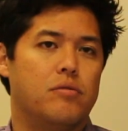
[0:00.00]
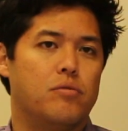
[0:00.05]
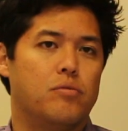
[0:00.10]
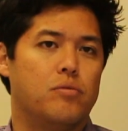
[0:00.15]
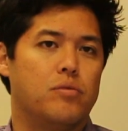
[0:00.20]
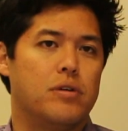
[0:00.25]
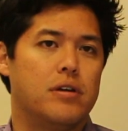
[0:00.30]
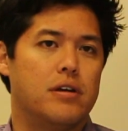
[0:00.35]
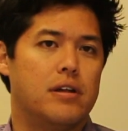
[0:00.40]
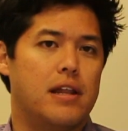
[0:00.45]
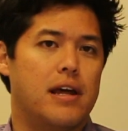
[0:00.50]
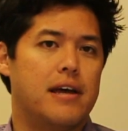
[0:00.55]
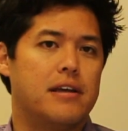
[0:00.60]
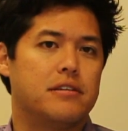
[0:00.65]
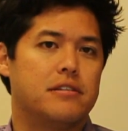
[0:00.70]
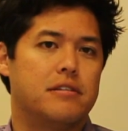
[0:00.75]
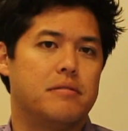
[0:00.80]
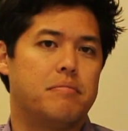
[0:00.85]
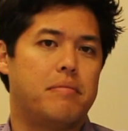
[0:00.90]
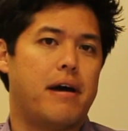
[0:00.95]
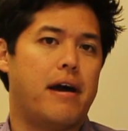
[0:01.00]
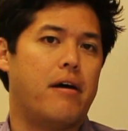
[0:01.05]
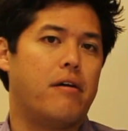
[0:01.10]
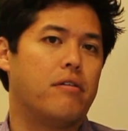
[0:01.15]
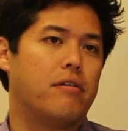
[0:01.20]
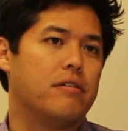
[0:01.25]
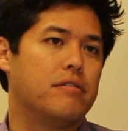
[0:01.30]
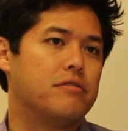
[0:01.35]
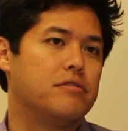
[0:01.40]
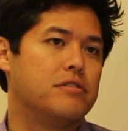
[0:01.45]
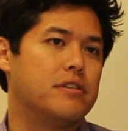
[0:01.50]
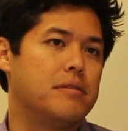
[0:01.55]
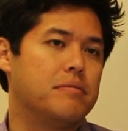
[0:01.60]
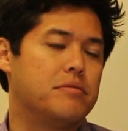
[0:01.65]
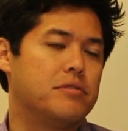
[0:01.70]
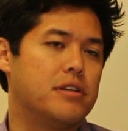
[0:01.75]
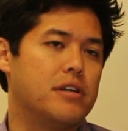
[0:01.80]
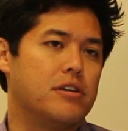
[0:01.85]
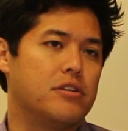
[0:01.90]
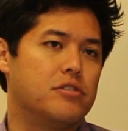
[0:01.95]
realized the power of stem
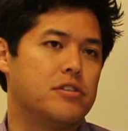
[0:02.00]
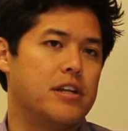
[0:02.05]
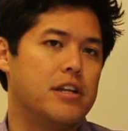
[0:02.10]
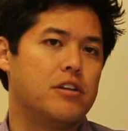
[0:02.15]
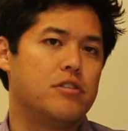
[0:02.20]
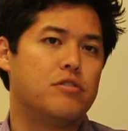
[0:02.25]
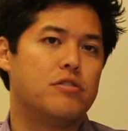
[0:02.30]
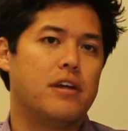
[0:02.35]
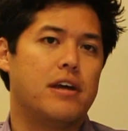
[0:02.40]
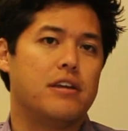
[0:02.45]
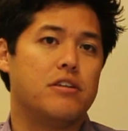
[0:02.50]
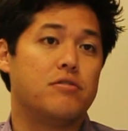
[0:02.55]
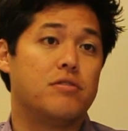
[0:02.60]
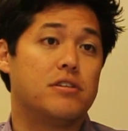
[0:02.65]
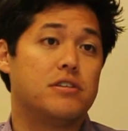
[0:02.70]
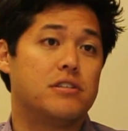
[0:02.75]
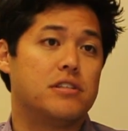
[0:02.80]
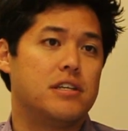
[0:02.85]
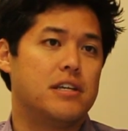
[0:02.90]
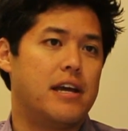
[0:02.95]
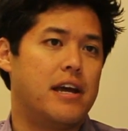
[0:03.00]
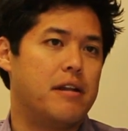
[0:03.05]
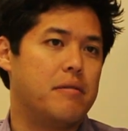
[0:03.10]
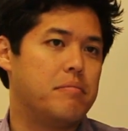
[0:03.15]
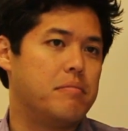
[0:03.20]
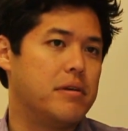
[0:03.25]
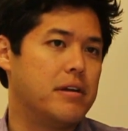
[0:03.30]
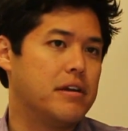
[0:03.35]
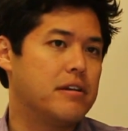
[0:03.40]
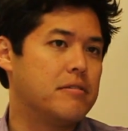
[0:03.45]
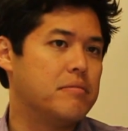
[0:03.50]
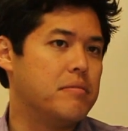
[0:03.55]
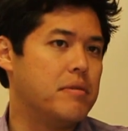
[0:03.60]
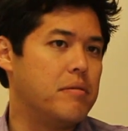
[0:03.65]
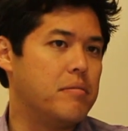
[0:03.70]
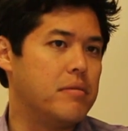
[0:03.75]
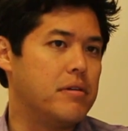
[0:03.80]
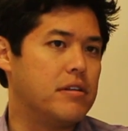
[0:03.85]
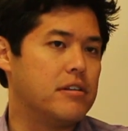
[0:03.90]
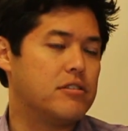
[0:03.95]
cells and I knew that USC had a big
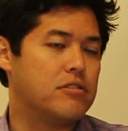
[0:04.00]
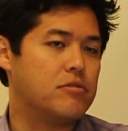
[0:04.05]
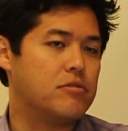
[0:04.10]
commitment